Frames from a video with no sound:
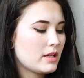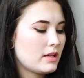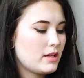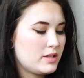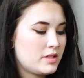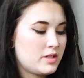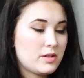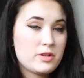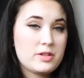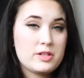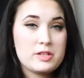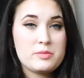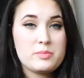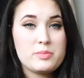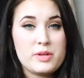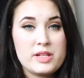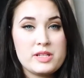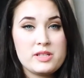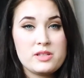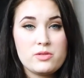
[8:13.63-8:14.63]
I saw this
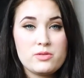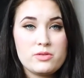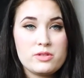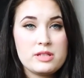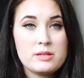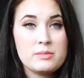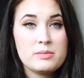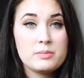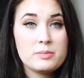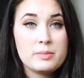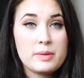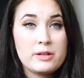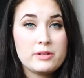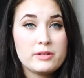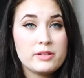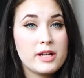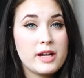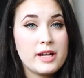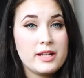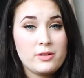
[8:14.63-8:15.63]
pressed No Sebum
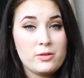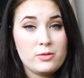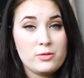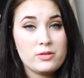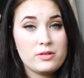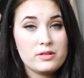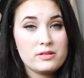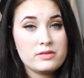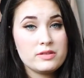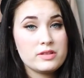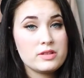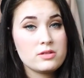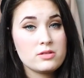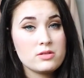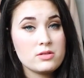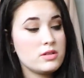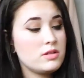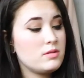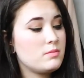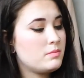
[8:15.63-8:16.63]
powder. I don't know if it's
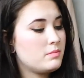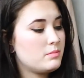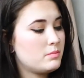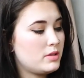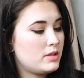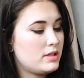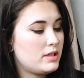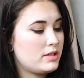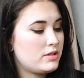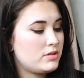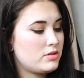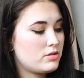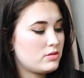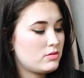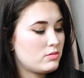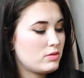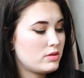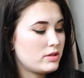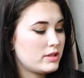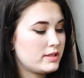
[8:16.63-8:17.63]
good, but I
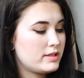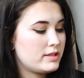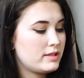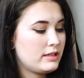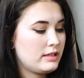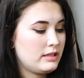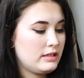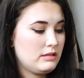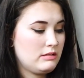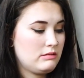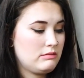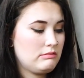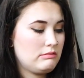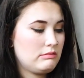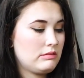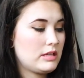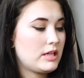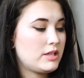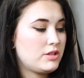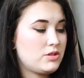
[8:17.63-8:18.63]
just wanted it.
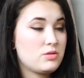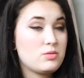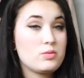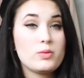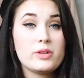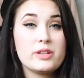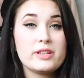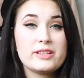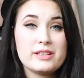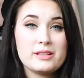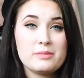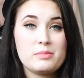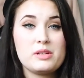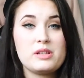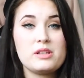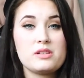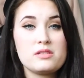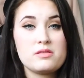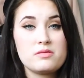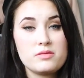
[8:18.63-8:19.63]
I just wanted it
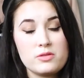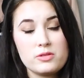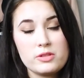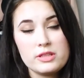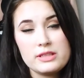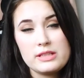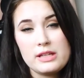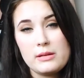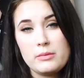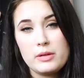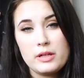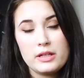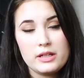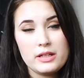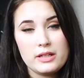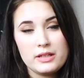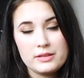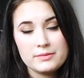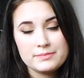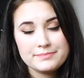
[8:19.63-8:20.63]
because of Gudetama, and
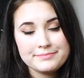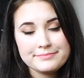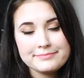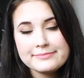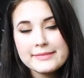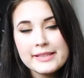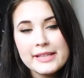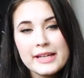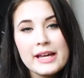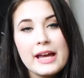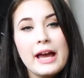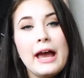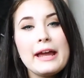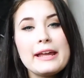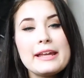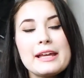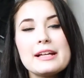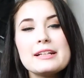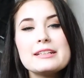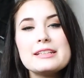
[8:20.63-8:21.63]
I
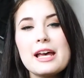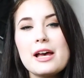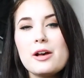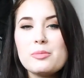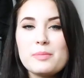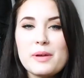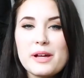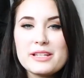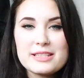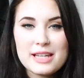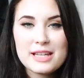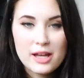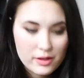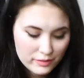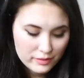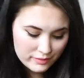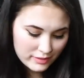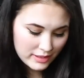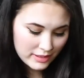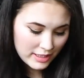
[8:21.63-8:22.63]
can't help myself,
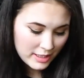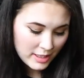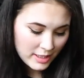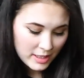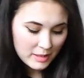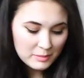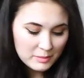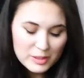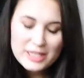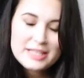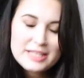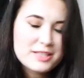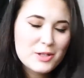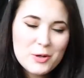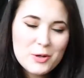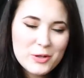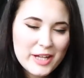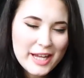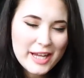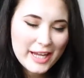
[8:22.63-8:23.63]
but it's
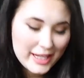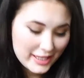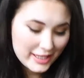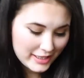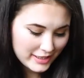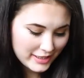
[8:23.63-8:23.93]
okay.